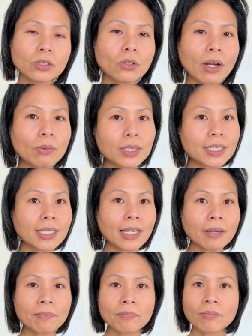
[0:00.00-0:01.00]
So I would
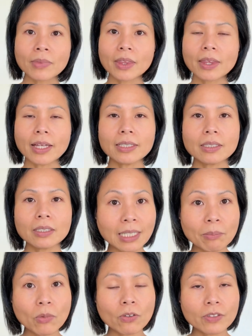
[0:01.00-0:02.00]
say that
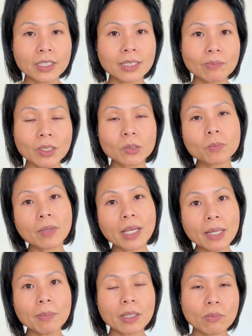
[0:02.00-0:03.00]
some of the symptoms
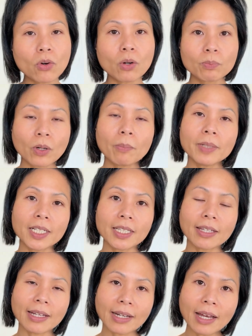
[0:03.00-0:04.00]
may be more
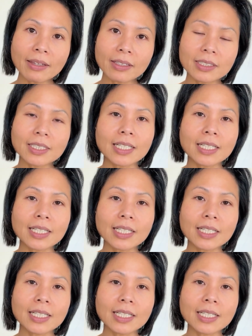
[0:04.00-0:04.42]
prominent than others,